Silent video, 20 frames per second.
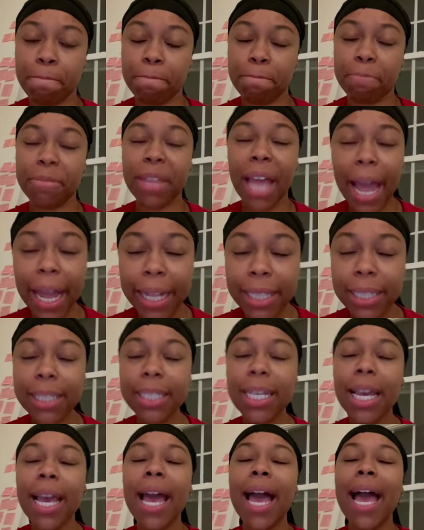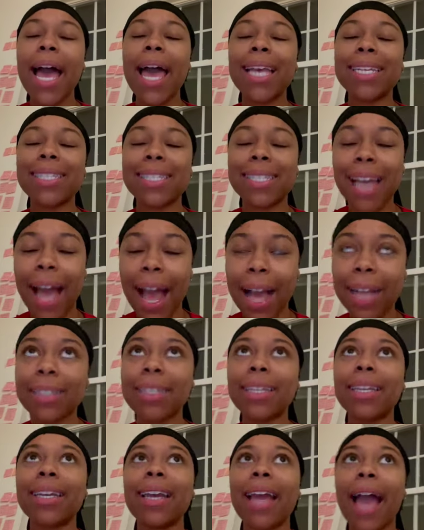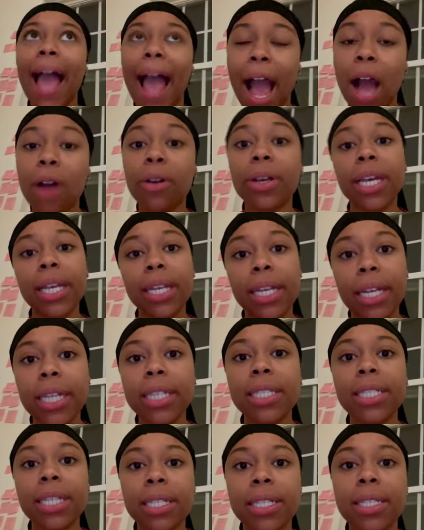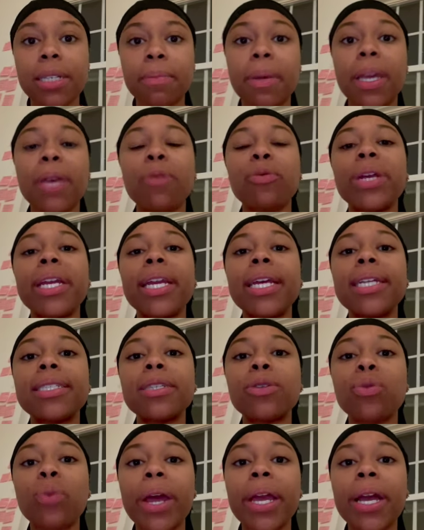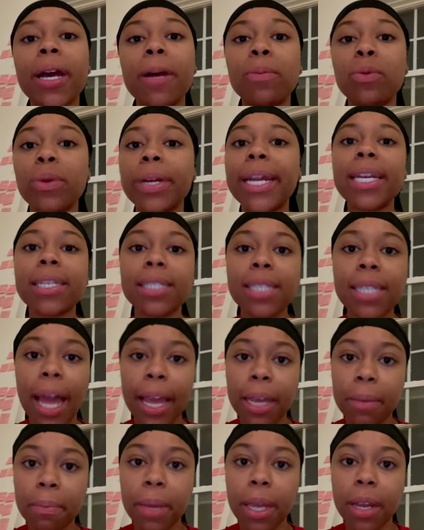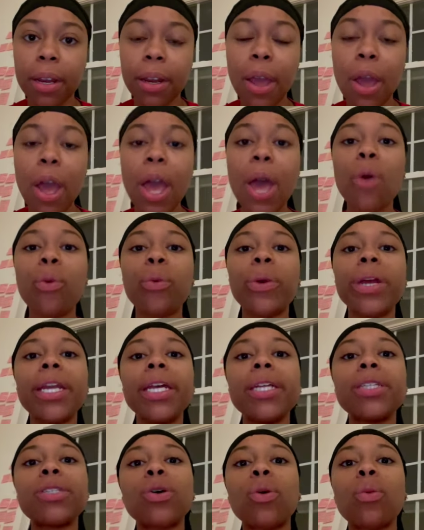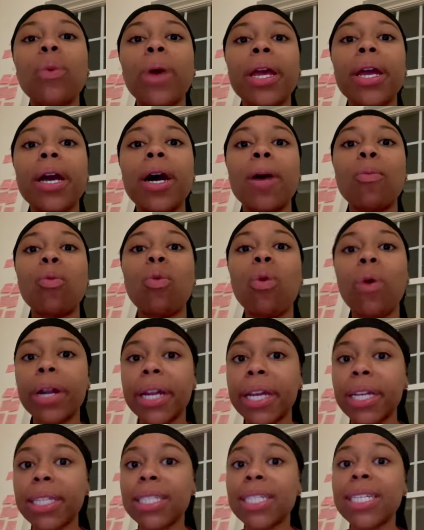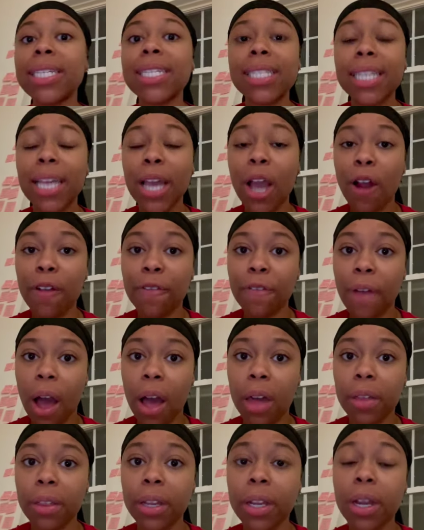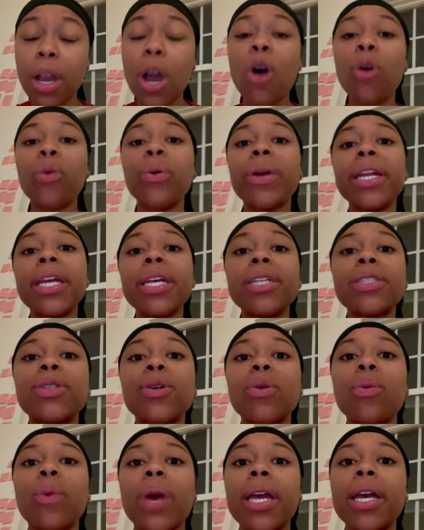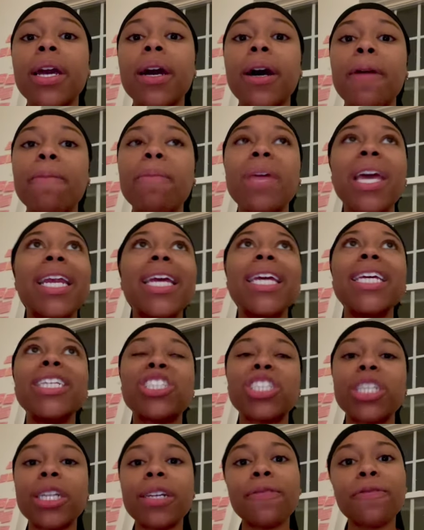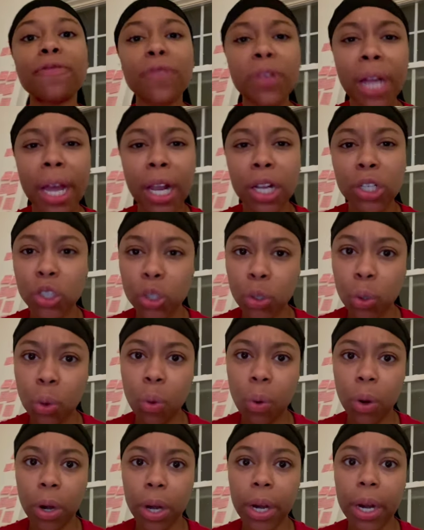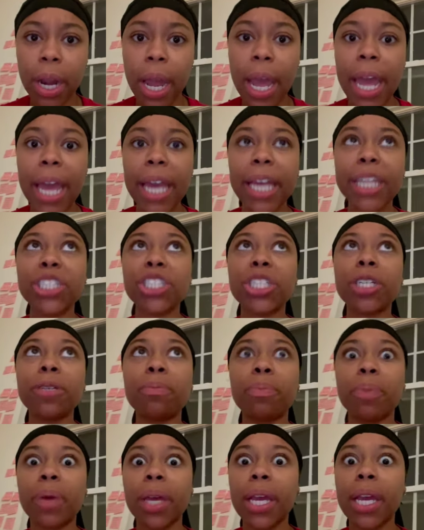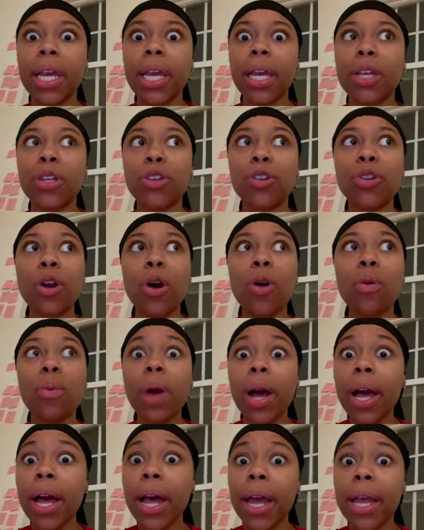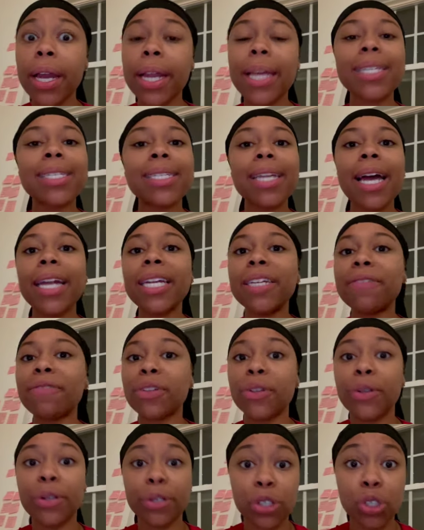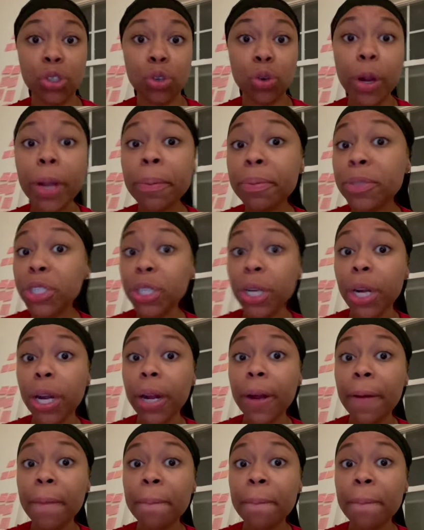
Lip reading: That's exactly how he needs us to be. We need to wake up with excitement. We need to wake up wanting to see our Father. We need to wake up, and it shouldn't feel like a chore. It should be, you know what? It's not even the scripture.